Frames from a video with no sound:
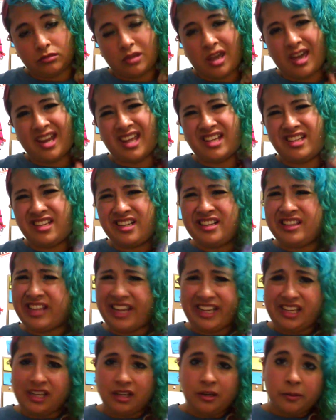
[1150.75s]
and I didn't
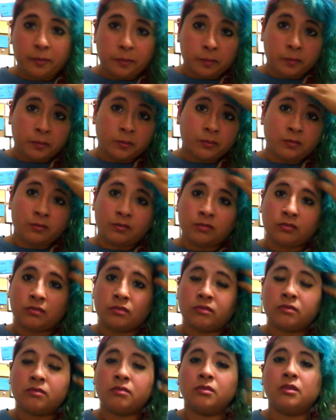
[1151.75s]
like it
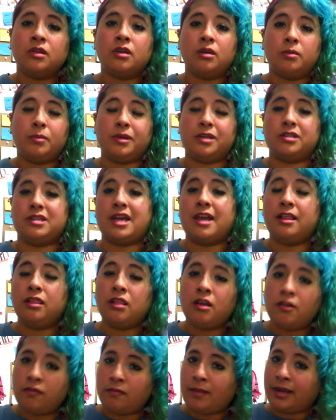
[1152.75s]
because I
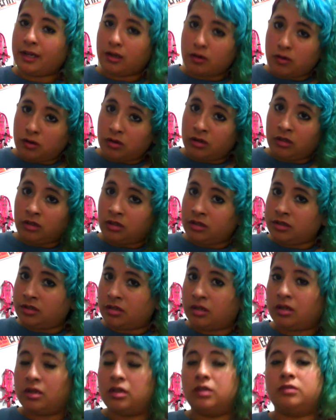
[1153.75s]
love my
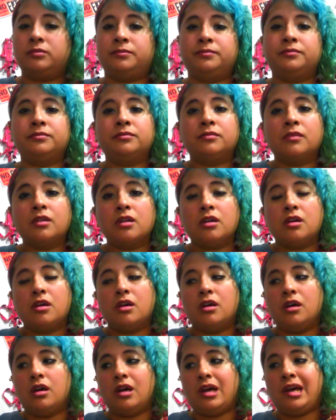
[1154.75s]
curls,
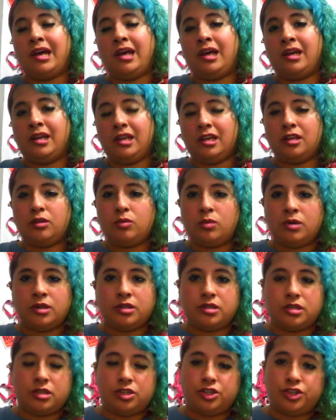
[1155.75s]
and it
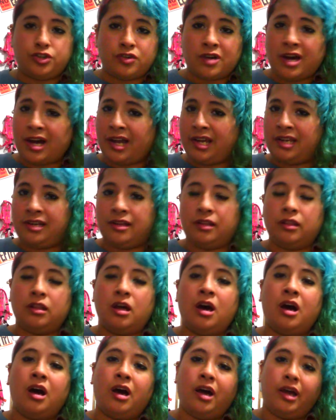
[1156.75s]
was drying a
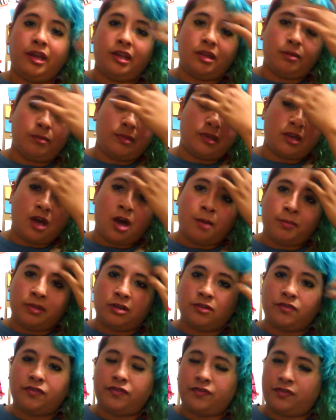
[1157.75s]
lot,
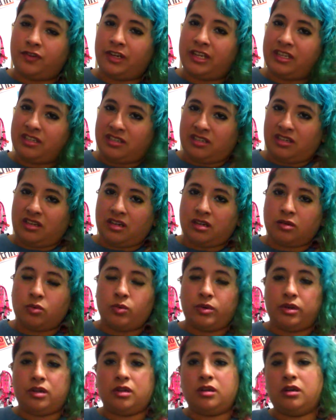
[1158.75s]
becoming frizzy and
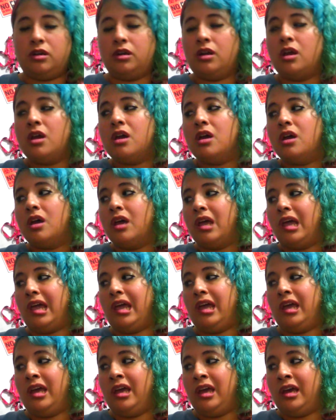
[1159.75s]
weird.
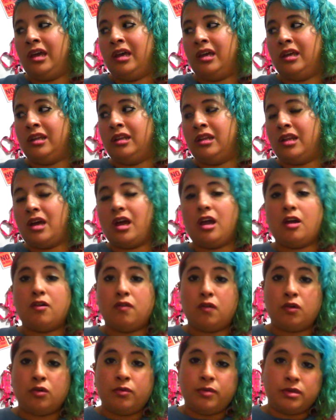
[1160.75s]
And I
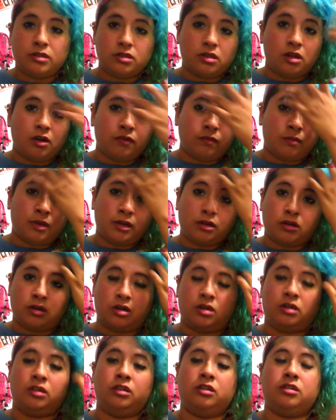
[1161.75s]
have always loved my
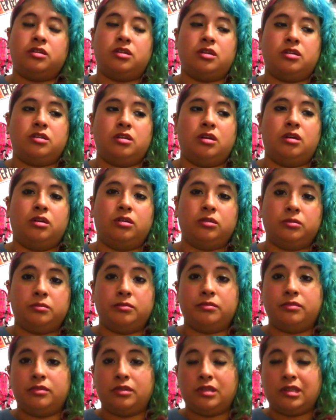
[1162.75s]
curls, so
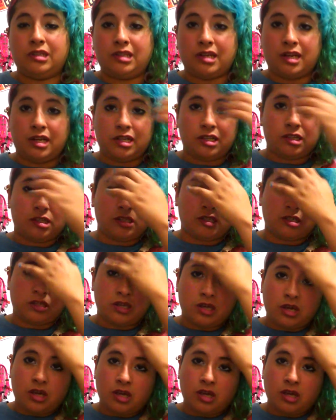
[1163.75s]
that it's